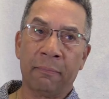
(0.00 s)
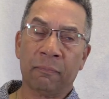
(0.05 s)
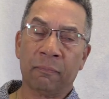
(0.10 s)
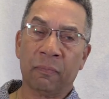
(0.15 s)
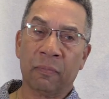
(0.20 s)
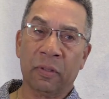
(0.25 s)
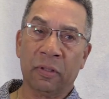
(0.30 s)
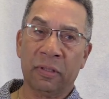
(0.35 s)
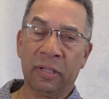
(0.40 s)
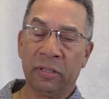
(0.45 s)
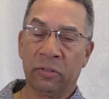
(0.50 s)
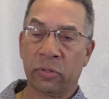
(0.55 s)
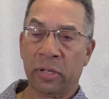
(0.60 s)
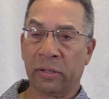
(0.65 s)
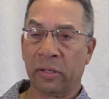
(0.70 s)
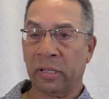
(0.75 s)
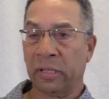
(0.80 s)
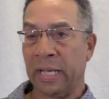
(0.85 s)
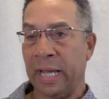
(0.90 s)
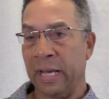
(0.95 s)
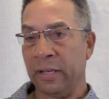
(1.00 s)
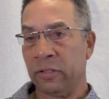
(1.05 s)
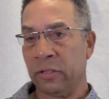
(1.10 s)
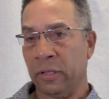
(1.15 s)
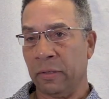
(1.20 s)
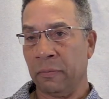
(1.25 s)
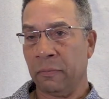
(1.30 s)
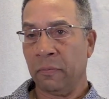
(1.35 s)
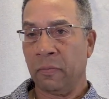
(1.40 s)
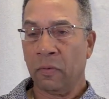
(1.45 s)
the
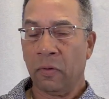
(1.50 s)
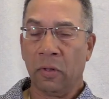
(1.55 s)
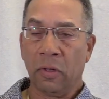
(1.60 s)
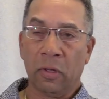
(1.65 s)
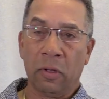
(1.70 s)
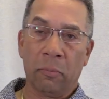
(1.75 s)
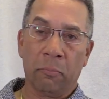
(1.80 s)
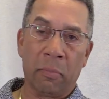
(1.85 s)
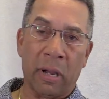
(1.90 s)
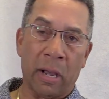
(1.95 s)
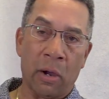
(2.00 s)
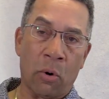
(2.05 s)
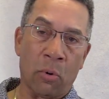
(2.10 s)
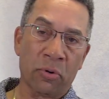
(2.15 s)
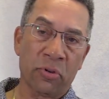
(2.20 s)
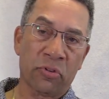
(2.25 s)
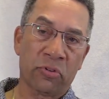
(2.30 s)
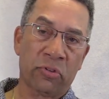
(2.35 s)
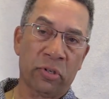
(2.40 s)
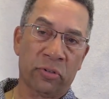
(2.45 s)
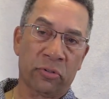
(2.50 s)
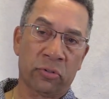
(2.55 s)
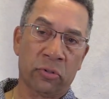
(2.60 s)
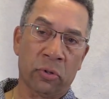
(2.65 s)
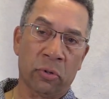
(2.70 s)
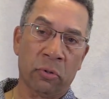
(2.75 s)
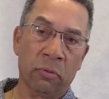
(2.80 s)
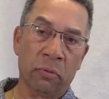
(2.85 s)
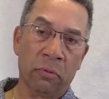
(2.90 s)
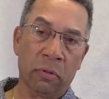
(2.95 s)
desegregation, my oldest
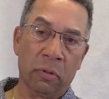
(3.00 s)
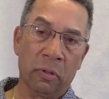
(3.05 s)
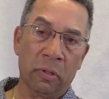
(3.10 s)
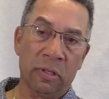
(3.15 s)
sister,